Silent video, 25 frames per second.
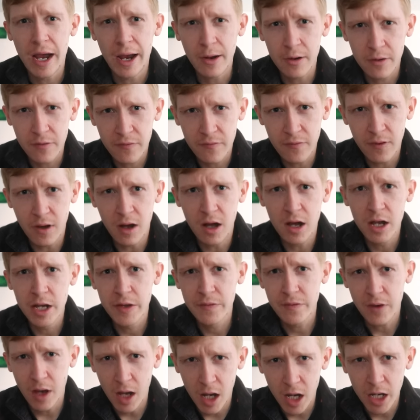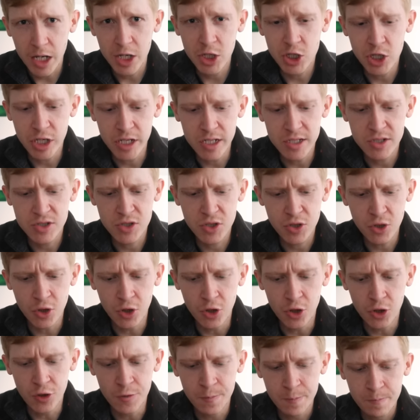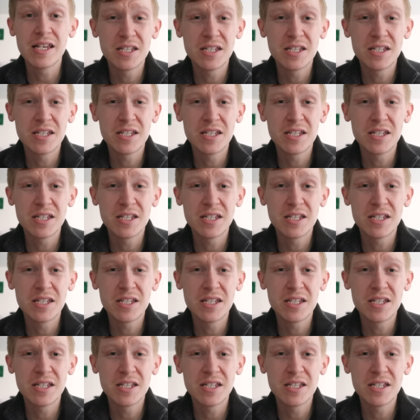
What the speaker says: out of 5 hygiene score,